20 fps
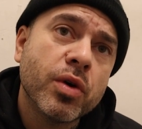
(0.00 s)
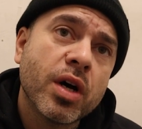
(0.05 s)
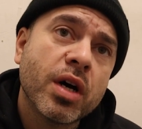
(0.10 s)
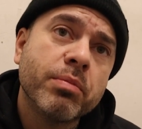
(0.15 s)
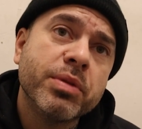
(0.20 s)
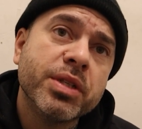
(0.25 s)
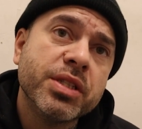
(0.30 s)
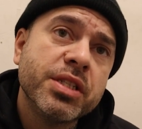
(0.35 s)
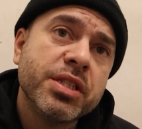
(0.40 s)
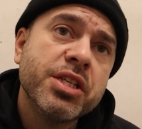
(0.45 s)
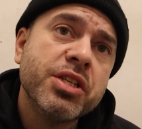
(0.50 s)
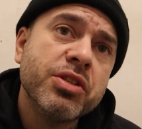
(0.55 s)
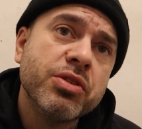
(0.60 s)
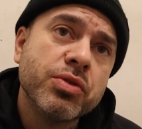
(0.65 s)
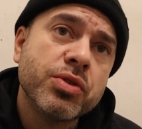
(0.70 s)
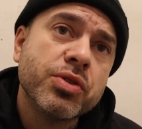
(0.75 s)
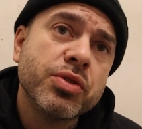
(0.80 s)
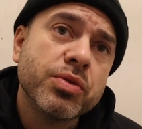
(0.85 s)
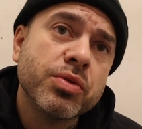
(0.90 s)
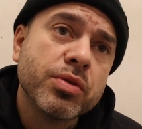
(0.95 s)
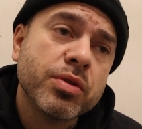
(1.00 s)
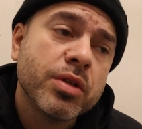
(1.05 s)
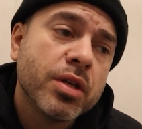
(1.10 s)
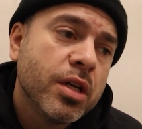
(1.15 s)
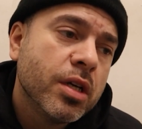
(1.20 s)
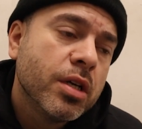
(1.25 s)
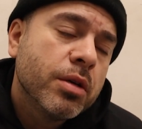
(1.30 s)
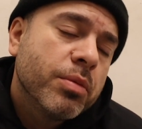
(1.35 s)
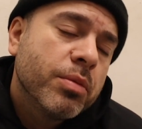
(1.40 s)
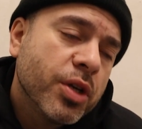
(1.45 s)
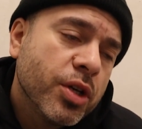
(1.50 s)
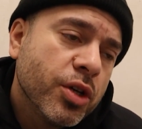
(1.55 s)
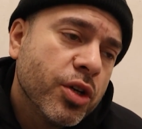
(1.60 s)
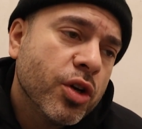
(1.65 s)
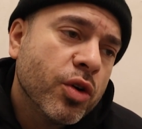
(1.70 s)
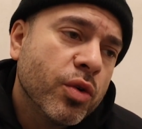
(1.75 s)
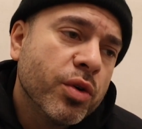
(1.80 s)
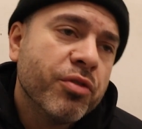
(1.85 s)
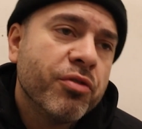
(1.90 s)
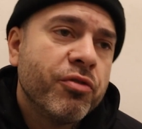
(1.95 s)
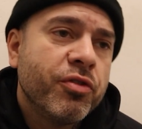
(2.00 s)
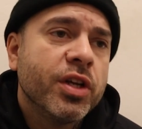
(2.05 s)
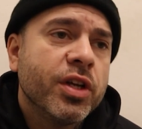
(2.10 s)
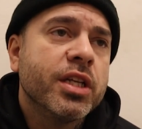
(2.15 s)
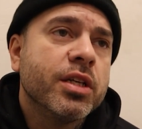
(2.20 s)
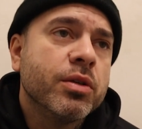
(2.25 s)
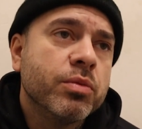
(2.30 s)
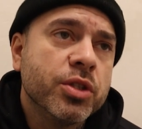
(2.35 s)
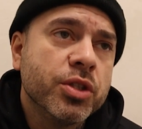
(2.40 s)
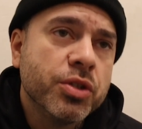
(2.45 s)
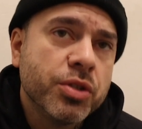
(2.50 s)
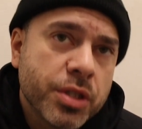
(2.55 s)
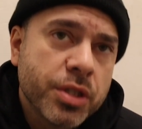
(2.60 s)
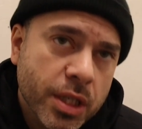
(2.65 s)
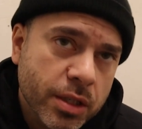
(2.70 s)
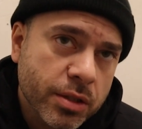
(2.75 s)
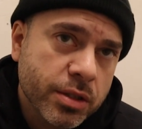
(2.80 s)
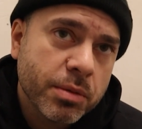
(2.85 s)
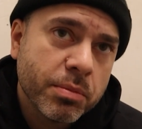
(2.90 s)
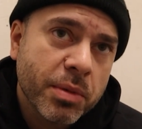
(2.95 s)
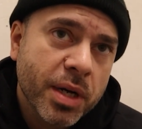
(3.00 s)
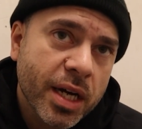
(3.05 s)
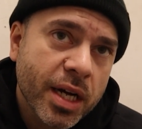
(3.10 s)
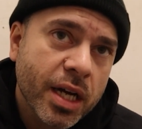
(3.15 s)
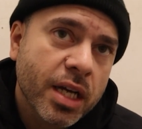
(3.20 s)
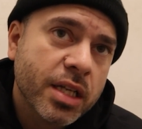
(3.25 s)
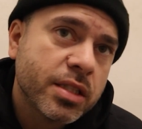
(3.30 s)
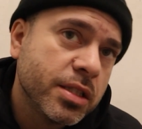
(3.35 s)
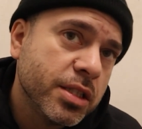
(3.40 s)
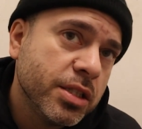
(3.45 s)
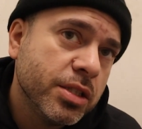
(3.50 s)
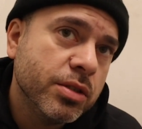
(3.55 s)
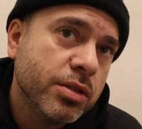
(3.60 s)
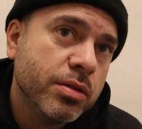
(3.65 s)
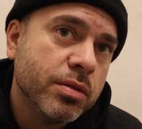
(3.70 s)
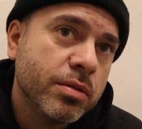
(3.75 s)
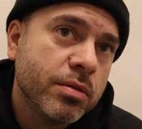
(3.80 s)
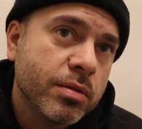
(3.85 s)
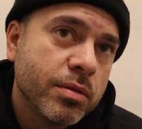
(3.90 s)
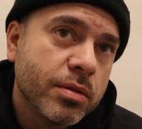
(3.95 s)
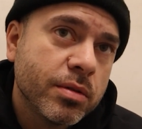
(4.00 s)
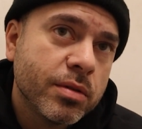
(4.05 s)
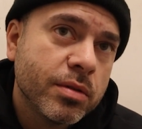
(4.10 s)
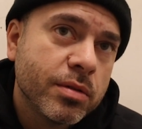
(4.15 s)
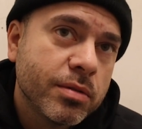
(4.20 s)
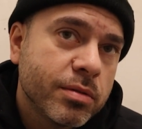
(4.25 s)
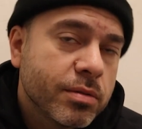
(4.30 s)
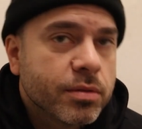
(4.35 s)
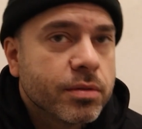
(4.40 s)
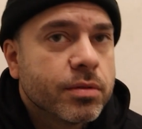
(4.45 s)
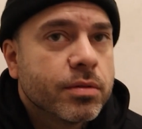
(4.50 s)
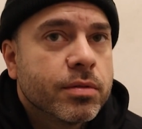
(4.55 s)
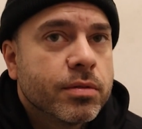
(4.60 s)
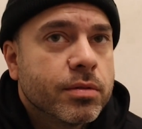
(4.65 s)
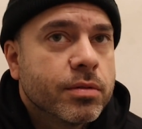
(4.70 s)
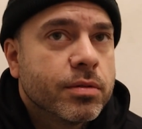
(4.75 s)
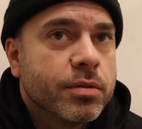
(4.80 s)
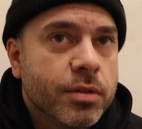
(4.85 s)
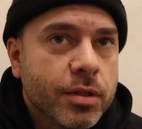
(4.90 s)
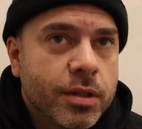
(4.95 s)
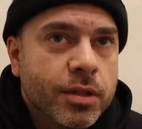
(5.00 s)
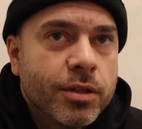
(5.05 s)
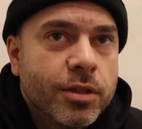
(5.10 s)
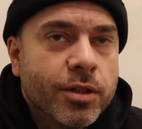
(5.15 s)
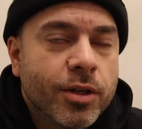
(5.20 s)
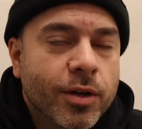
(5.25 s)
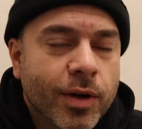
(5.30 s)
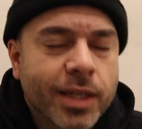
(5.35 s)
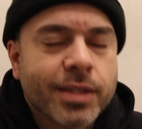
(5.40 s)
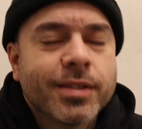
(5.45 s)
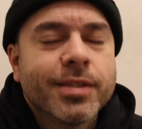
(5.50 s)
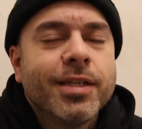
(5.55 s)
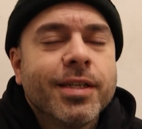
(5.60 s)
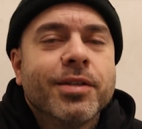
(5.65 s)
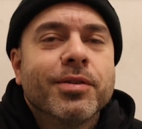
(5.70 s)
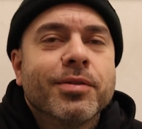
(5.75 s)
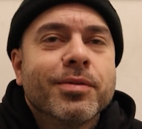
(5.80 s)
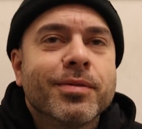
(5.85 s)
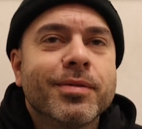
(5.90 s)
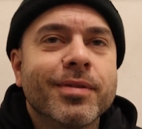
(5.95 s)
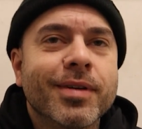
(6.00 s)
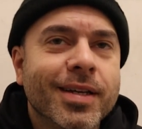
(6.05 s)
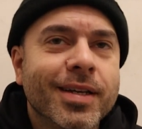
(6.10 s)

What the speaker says: I'll be seeing you soon. And you know, in Philly, when you tell somebody I'll see you, you know, I'll see you.